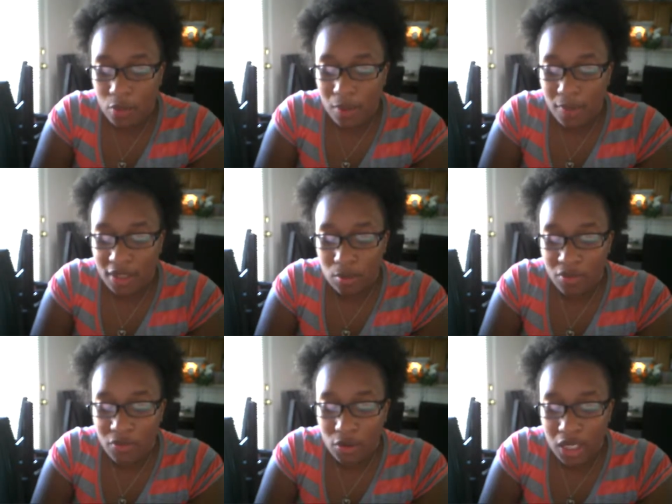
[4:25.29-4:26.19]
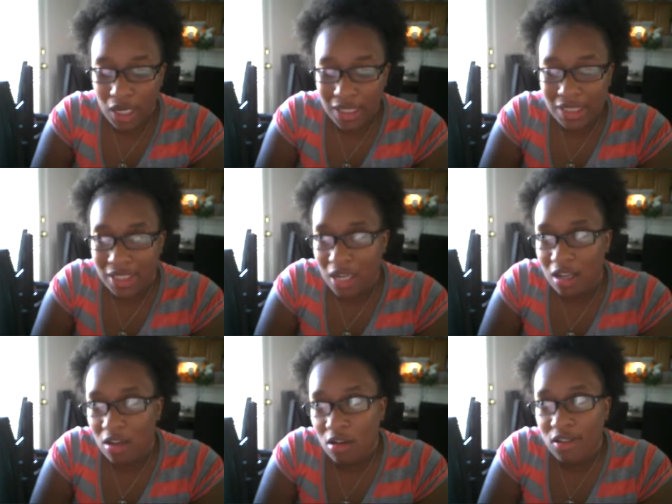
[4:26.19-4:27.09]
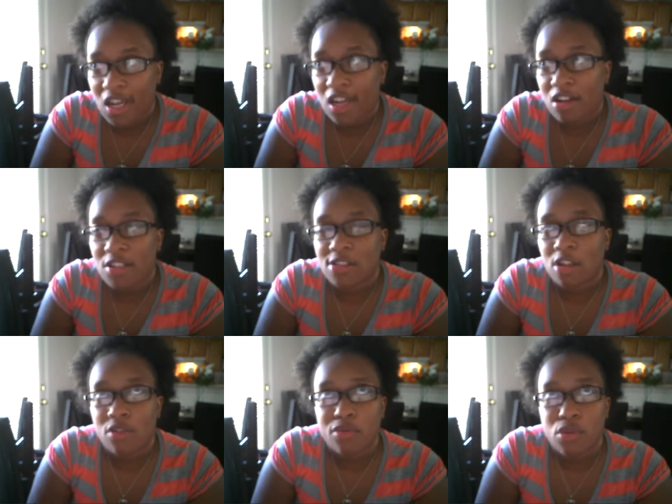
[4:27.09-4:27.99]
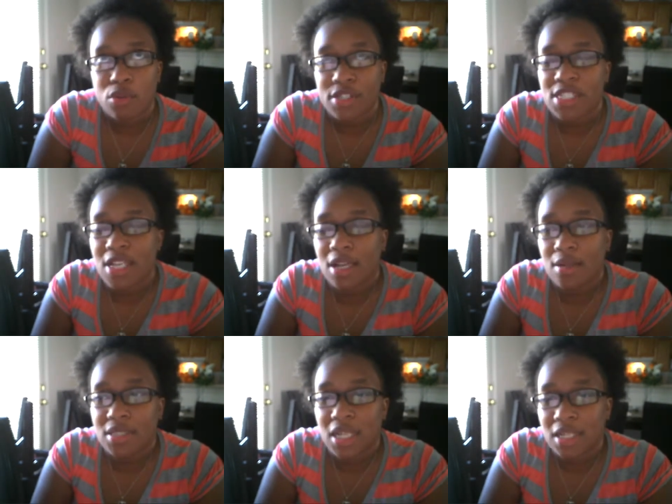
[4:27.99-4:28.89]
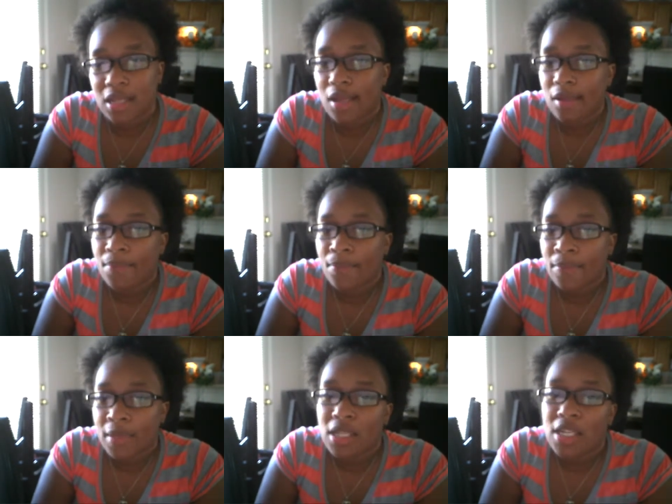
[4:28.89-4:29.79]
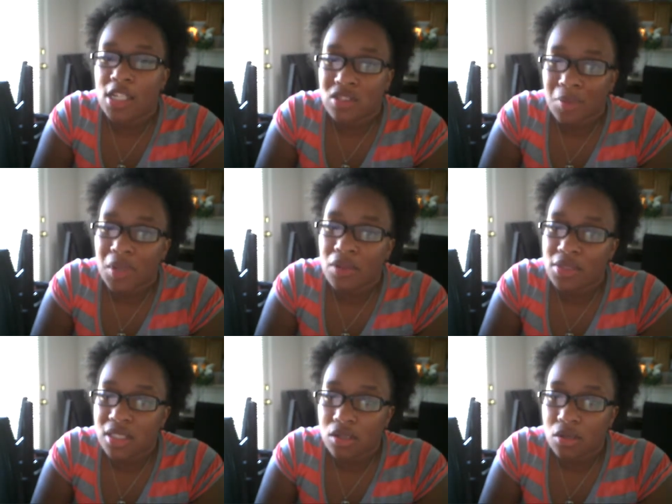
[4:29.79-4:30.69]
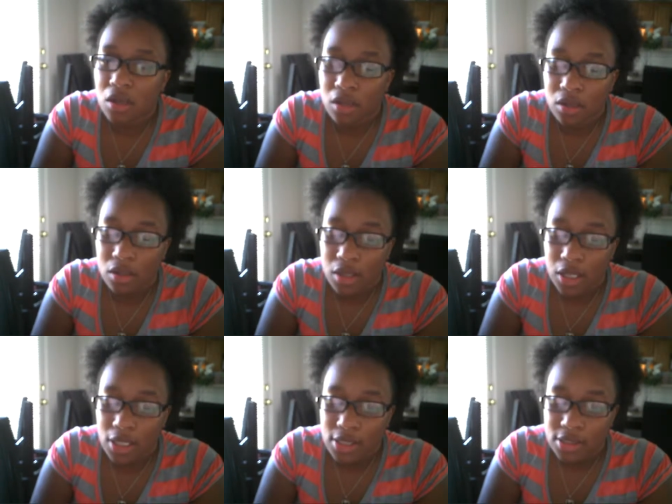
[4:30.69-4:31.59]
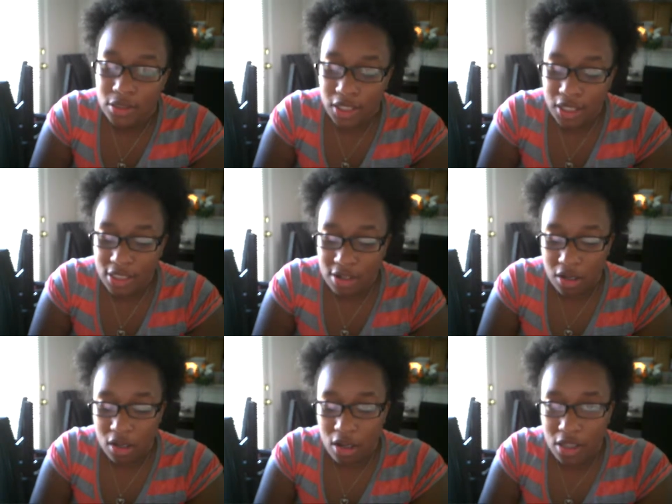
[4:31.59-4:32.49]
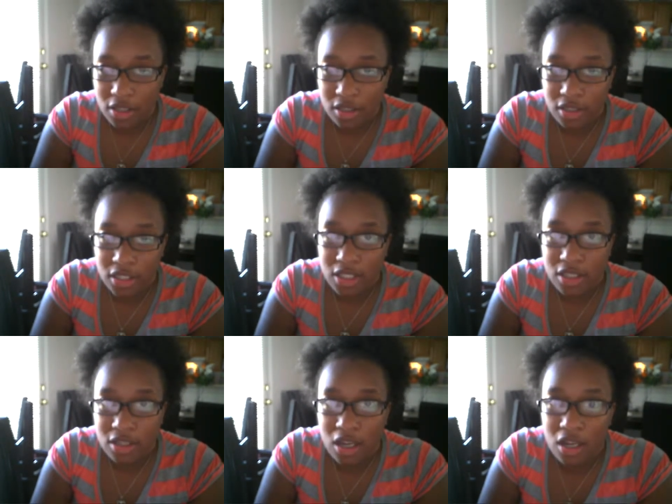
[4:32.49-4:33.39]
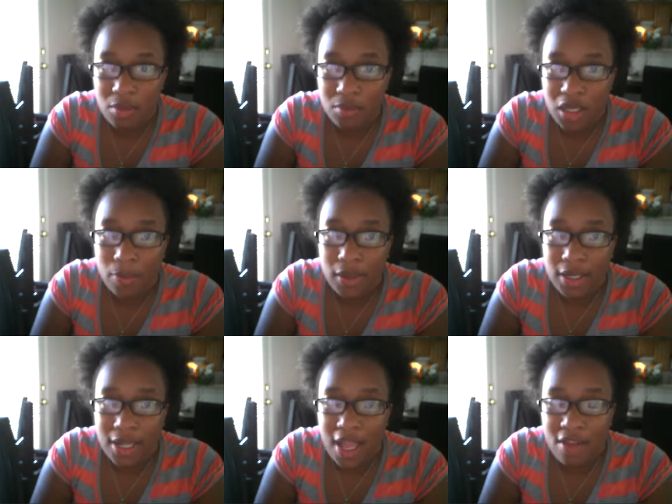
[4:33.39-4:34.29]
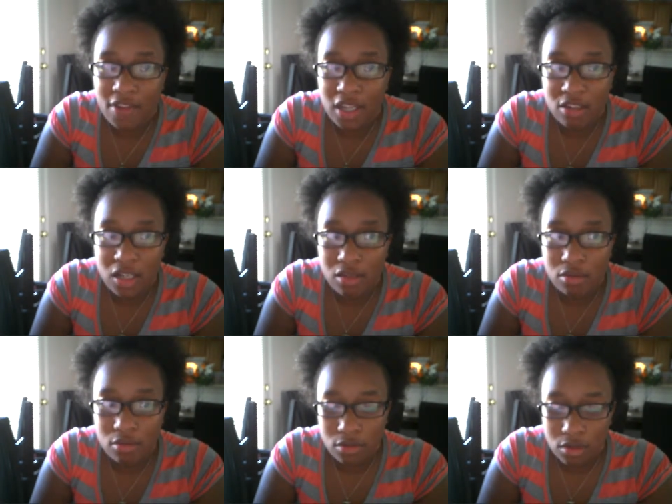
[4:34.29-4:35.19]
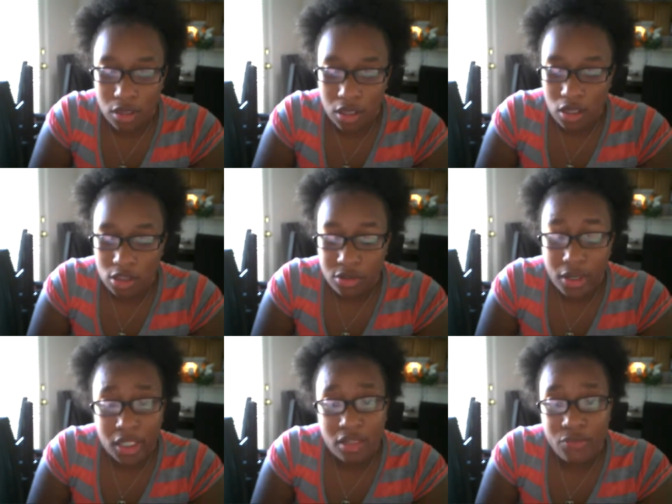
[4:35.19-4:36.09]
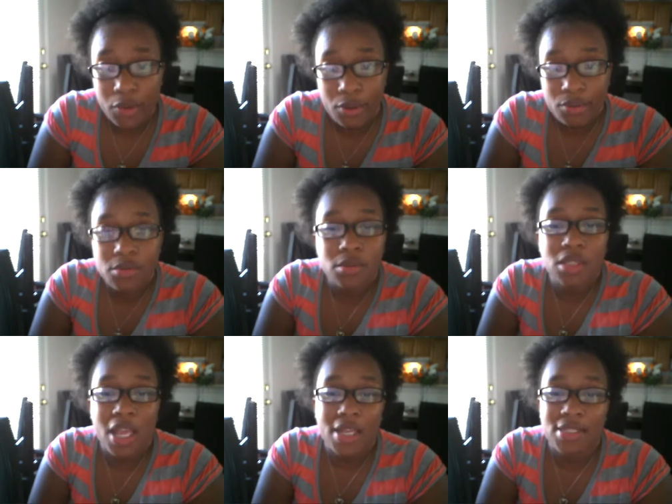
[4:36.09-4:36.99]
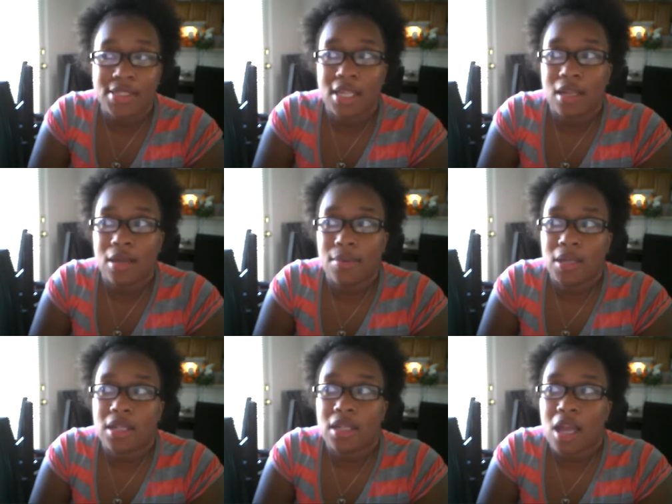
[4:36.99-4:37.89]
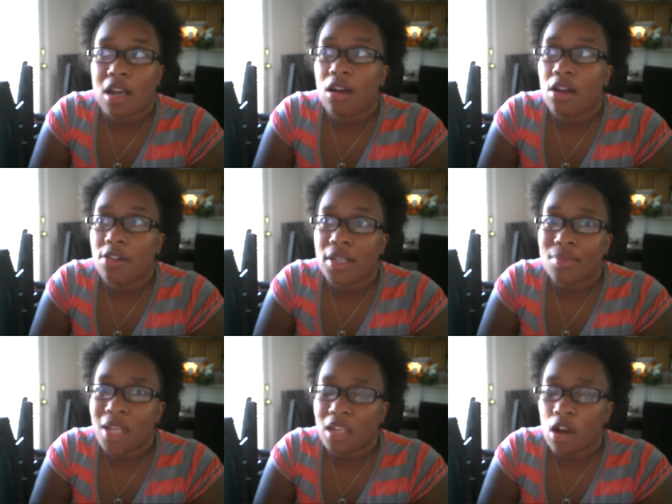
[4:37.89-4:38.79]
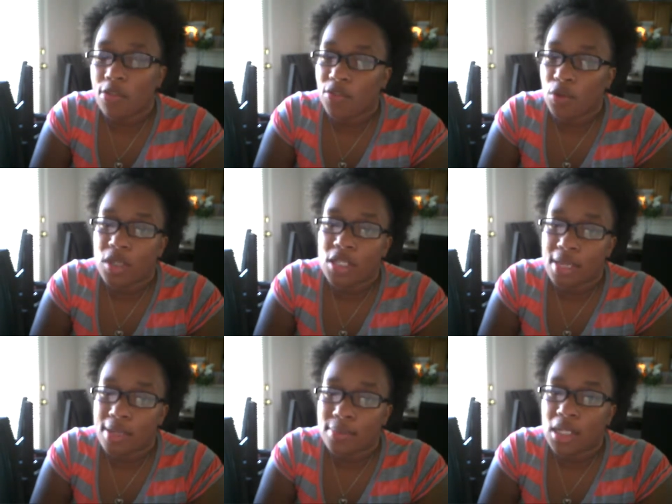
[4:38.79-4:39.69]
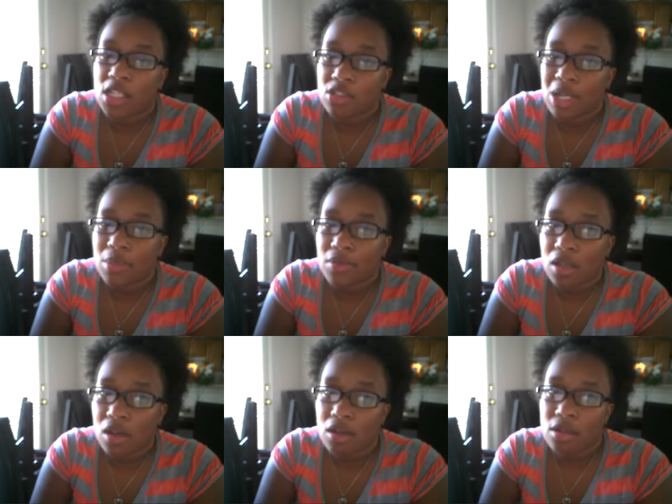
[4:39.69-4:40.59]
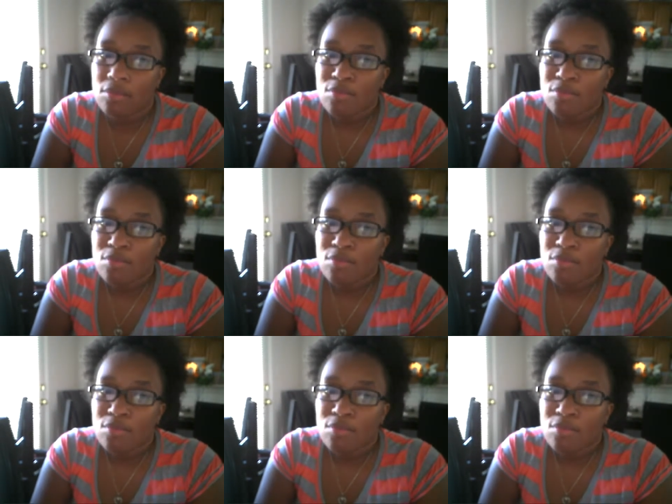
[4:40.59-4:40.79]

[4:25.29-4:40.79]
I went back to my phone and I looked and I called the IRS over 40 times that day. And it had dropped every single call. So then I started calling the um, company that I have internet through, trying to get a phone line set up. And I called them like over 40 times and it dropped every call.